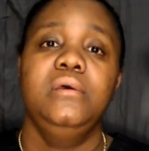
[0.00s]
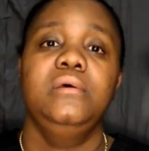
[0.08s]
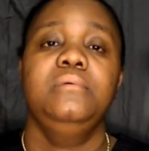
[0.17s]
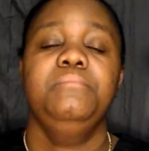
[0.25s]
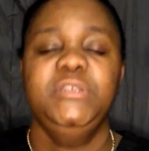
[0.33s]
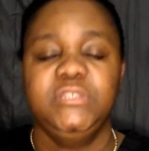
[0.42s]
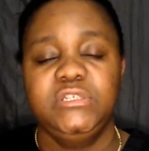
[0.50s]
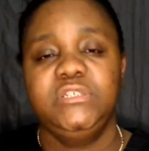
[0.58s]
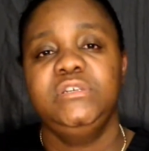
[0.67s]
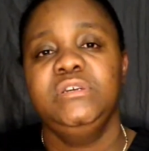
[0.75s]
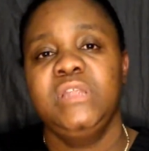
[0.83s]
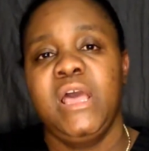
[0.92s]
Mr.
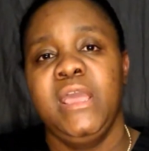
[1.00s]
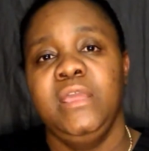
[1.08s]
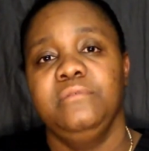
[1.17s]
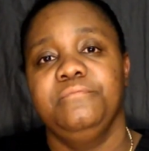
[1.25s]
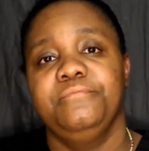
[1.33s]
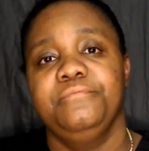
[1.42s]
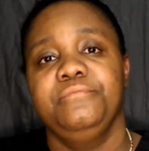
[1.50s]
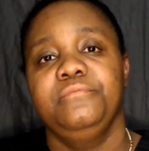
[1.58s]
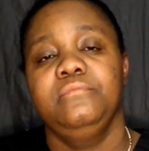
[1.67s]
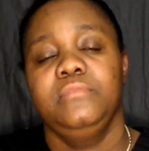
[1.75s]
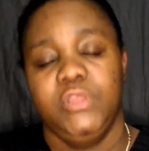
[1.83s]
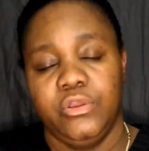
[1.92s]
Suge Knight,
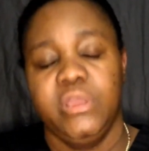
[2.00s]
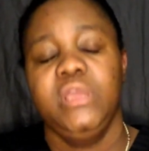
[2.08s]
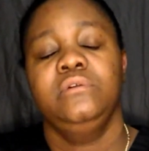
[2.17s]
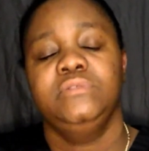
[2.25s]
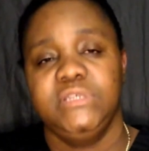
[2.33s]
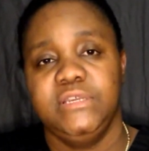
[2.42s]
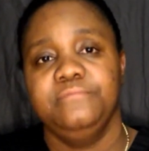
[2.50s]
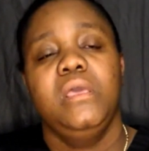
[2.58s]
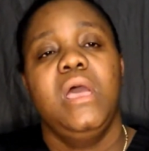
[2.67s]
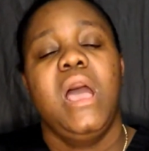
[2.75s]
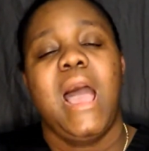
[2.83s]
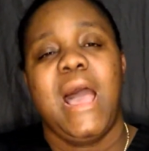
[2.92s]
you're guilty.
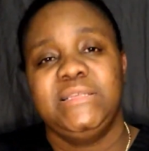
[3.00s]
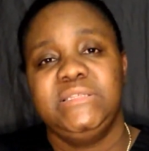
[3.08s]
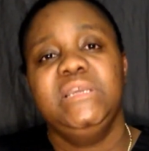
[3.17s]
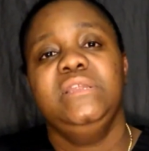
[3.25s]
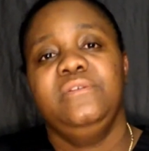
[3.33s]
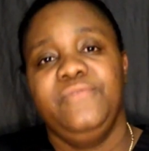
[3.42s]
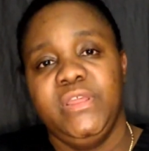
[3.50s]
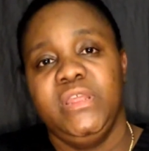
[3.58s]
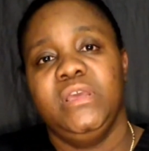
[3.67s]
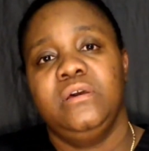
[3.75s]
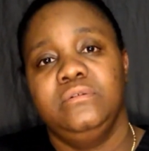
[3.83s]
I seen the video.